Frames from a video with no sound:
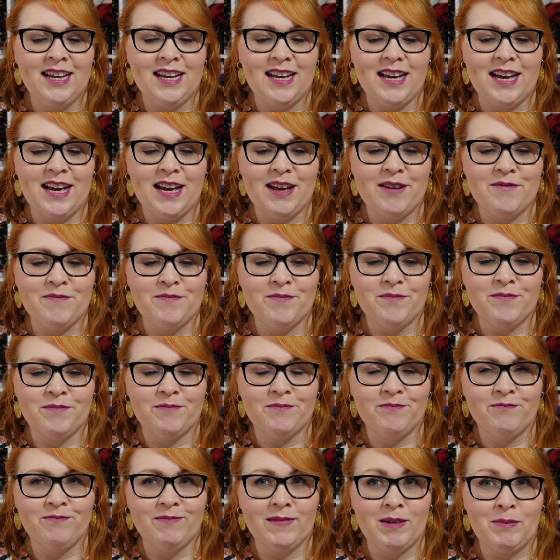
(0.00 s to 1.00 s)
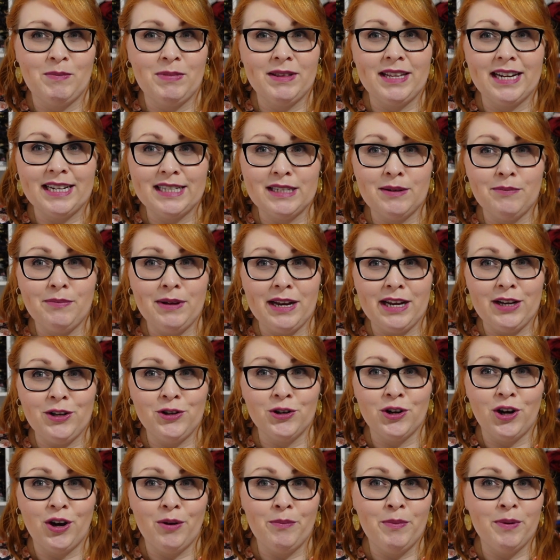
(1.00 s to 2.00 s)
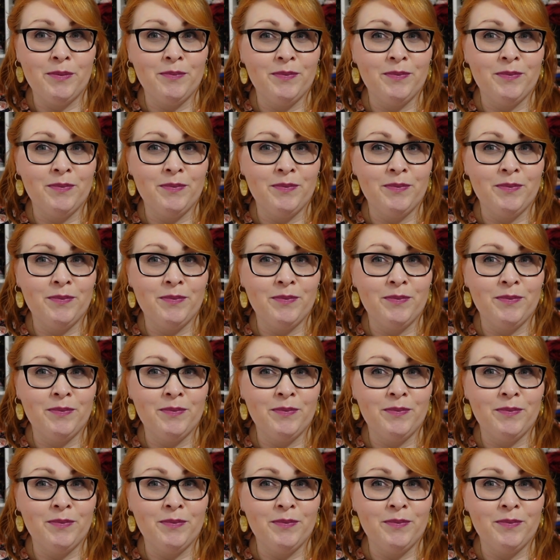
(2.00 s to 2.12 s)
But that's a big job,